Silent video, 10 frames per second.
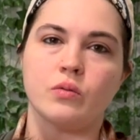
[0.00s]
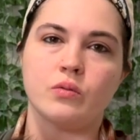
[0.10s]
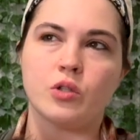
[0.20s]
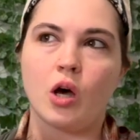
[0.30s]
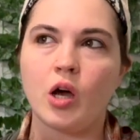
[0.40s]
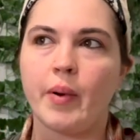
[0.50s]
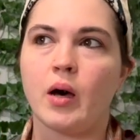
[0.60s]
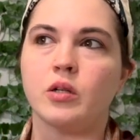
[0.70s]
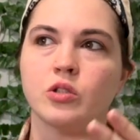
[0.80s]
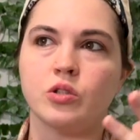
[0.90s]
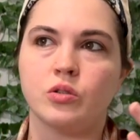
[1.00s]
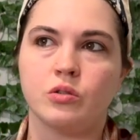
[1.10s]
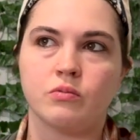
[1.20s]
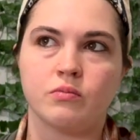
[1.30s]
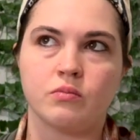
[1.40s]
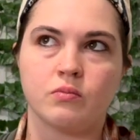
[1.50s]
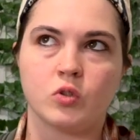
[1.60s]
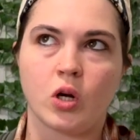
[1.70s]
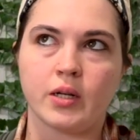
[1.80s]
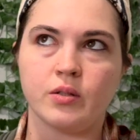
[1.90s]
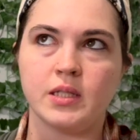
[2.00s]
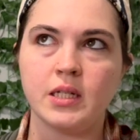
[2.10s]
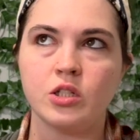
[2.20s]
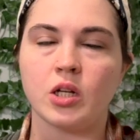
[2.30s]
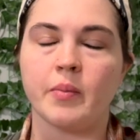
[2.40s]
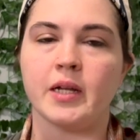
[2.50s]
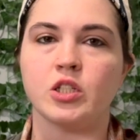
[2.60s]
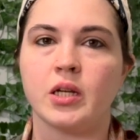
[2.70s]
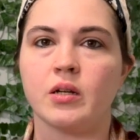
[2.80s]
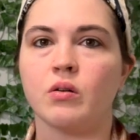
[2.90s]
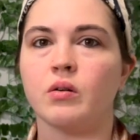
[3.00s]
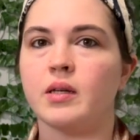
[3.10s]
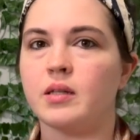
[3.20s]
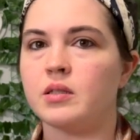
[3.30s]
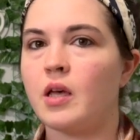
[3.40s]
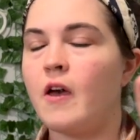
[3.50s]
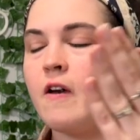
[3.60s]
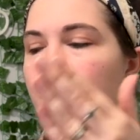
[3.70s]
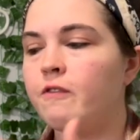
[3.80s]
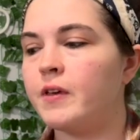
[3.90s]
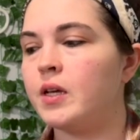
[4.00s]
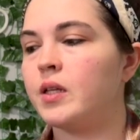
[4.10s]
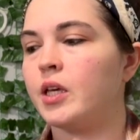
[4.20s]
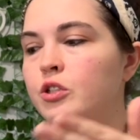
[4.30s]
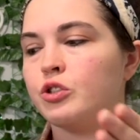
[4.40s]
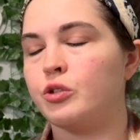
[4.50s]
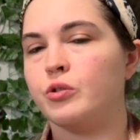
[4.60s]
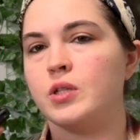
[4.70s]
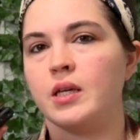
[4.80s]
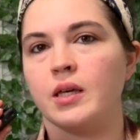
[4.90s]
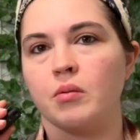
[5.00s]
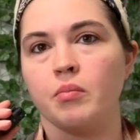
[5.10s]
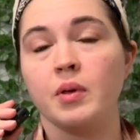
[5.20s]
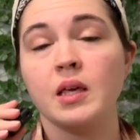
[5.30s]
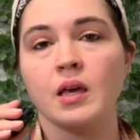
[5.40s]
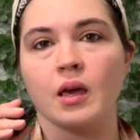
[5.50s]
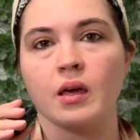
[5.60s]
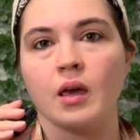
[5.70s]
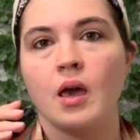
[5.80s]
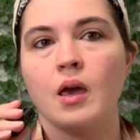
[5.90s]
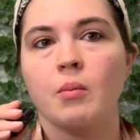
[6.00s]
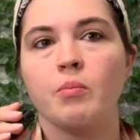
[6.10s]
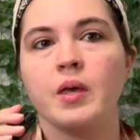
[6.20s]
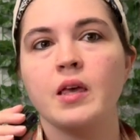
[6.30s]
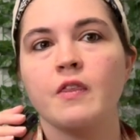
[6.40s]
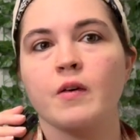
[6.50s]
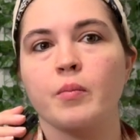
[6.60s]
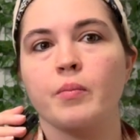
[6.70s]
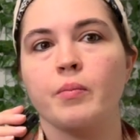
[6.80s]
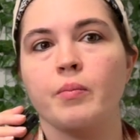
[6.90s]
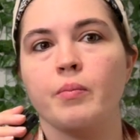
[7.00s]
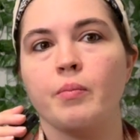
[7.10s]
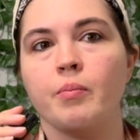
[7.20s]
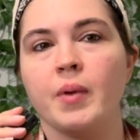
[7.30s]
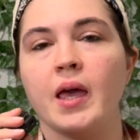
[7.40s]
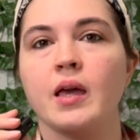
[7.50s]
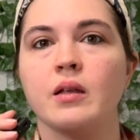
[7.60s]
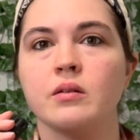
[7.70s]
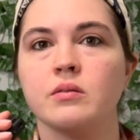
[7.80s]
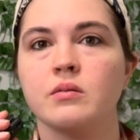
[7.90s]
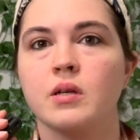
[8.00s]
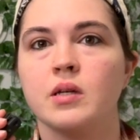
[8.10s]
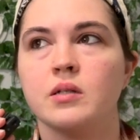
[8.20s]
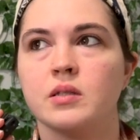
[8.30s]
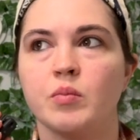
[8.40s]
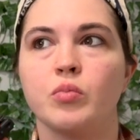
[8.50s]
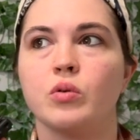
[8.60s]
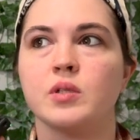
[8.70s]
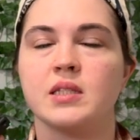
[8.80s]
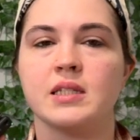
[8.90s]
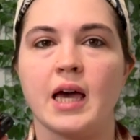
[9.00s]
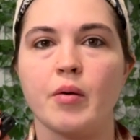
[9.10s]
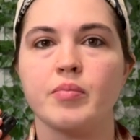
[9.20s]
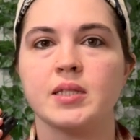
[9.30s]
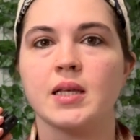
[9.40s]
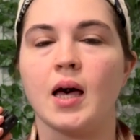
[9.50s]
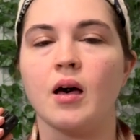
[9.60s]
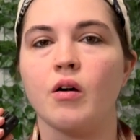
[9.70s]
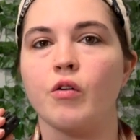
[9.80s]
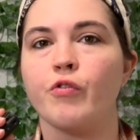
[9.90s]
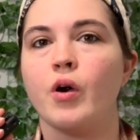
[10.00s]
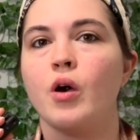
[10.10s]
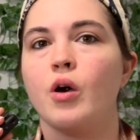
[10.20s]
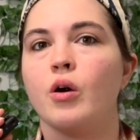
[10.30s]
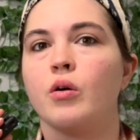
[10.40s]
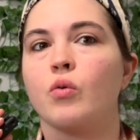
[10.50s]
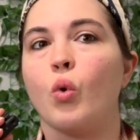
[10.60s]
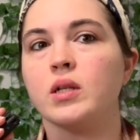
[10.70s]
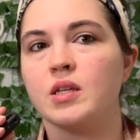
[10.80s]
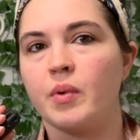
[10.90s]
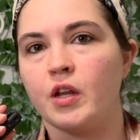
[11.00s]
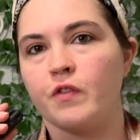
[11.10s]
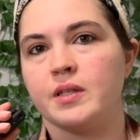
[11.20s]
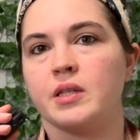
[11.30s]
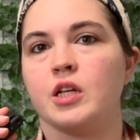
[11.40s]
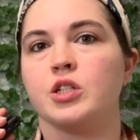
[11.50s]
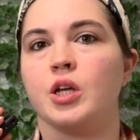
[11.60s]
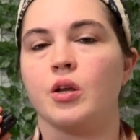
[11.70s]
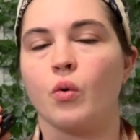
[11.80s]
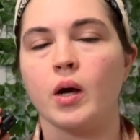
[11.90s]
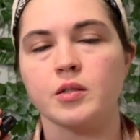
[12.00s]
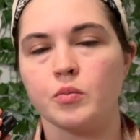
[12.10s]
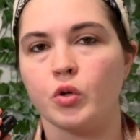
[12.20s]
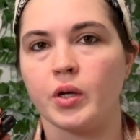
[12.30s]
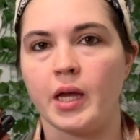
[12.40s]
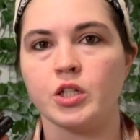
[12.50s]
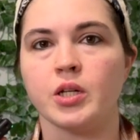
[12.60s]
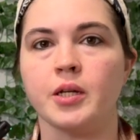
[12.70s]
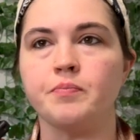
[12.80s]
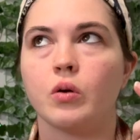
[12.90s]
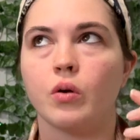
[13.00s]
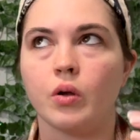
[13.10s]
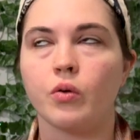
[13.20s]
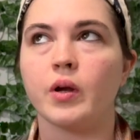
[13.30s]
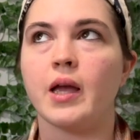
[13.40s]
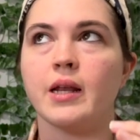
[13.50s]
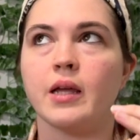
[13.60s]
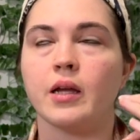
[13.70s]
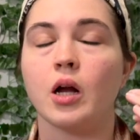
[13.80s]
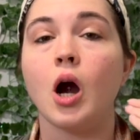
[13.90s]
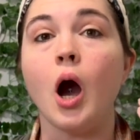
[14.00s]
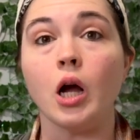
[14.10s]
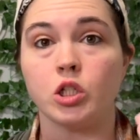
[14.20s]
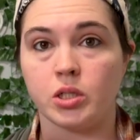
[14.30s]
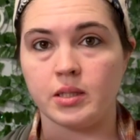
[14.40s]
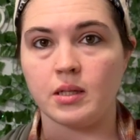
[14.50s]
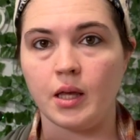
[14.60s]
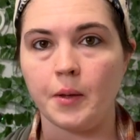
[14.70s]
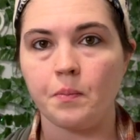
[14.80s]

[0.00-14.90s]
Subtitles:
talk about and try to teach on my channel is feeling, choosing, and being the main simple steps of quantum manifestation, quantum creation, and creating consciously,